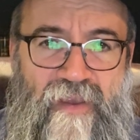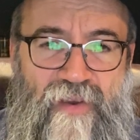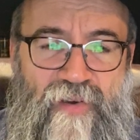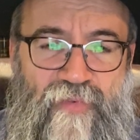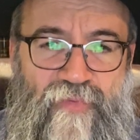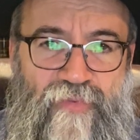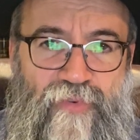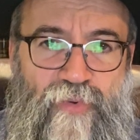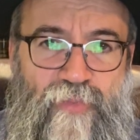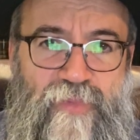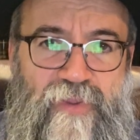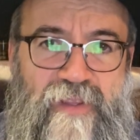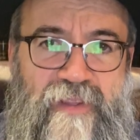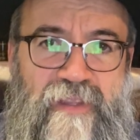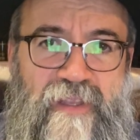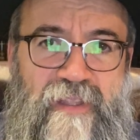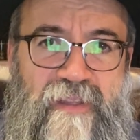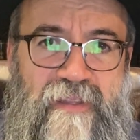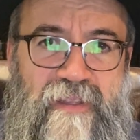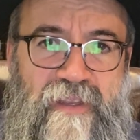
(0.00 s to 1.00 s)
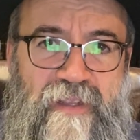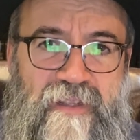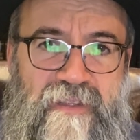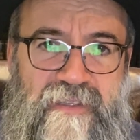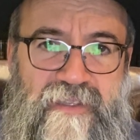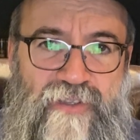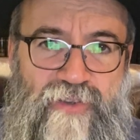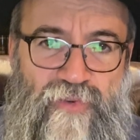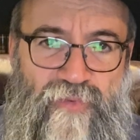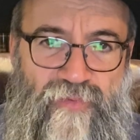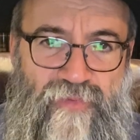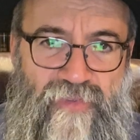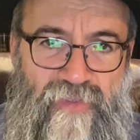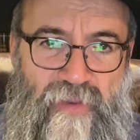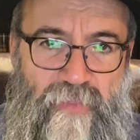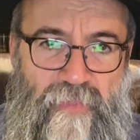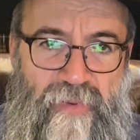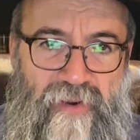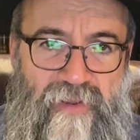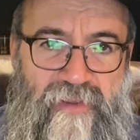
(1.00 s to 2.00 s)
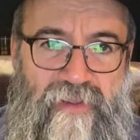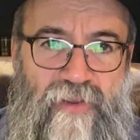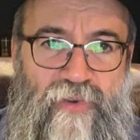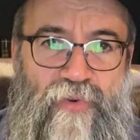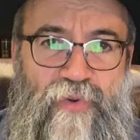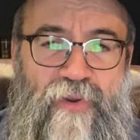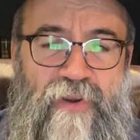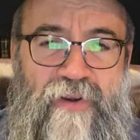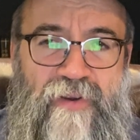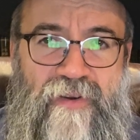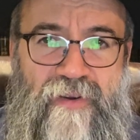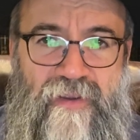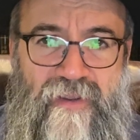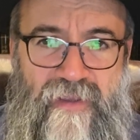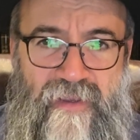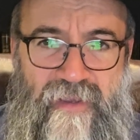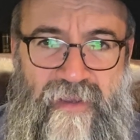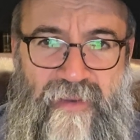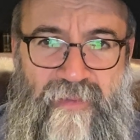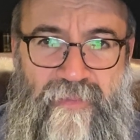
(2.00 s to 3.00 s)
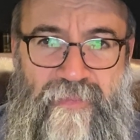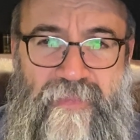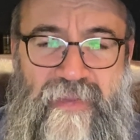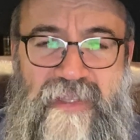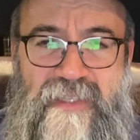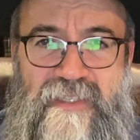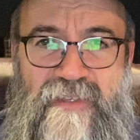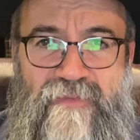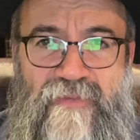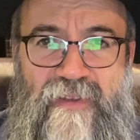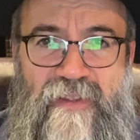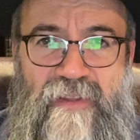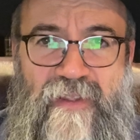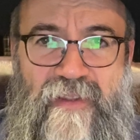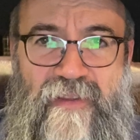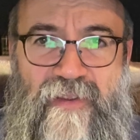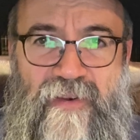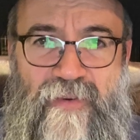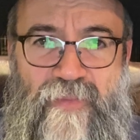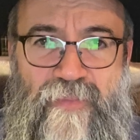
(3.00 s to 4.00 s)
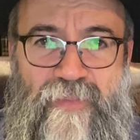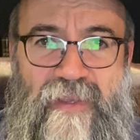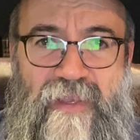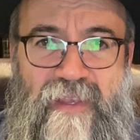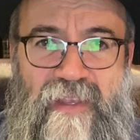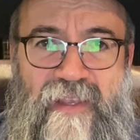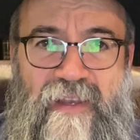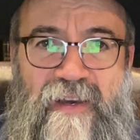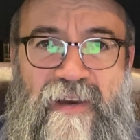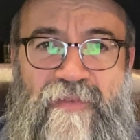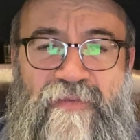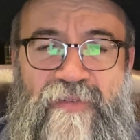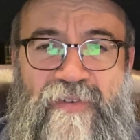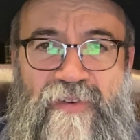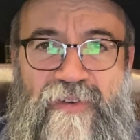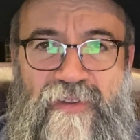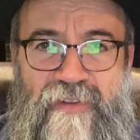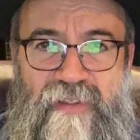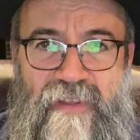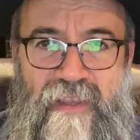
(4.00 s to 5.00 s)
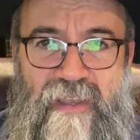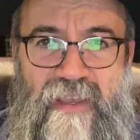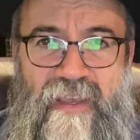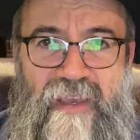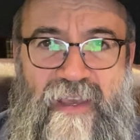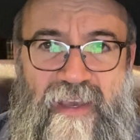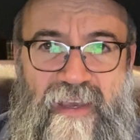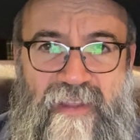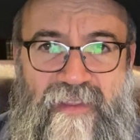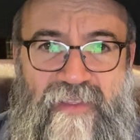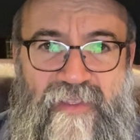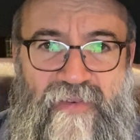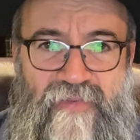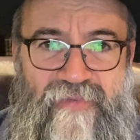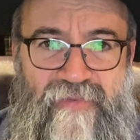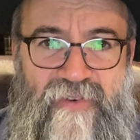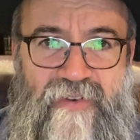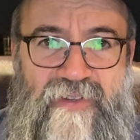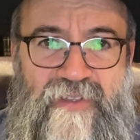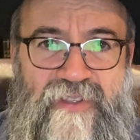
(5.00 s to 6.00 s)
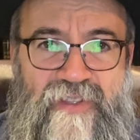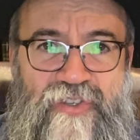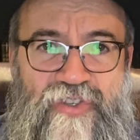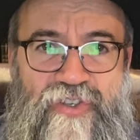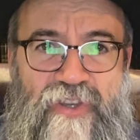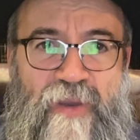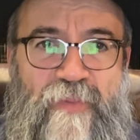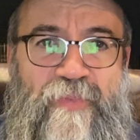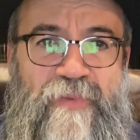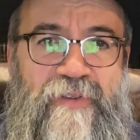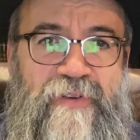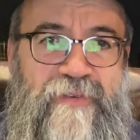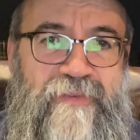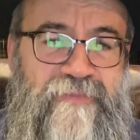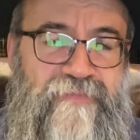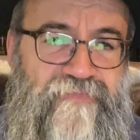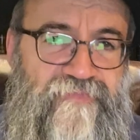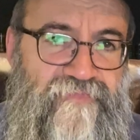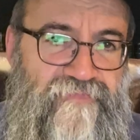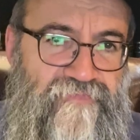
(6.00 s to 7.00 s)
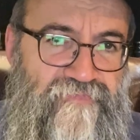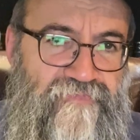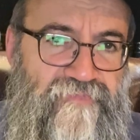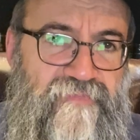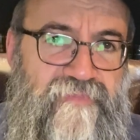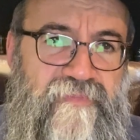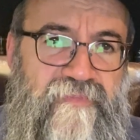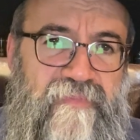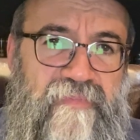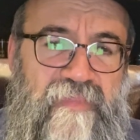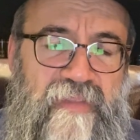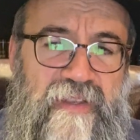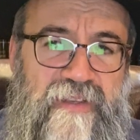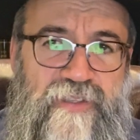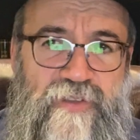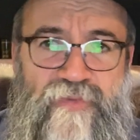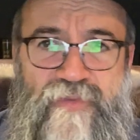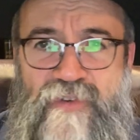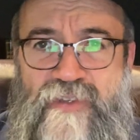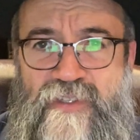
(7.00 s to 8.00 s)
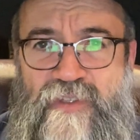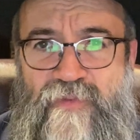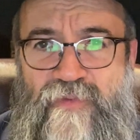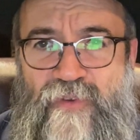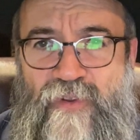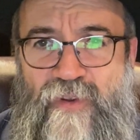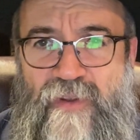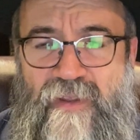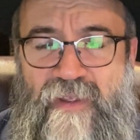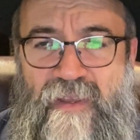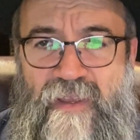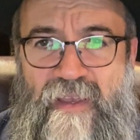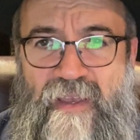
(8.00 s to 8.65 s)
From the details of the particular mitzvah that are being covered at the first chapter, so first of all,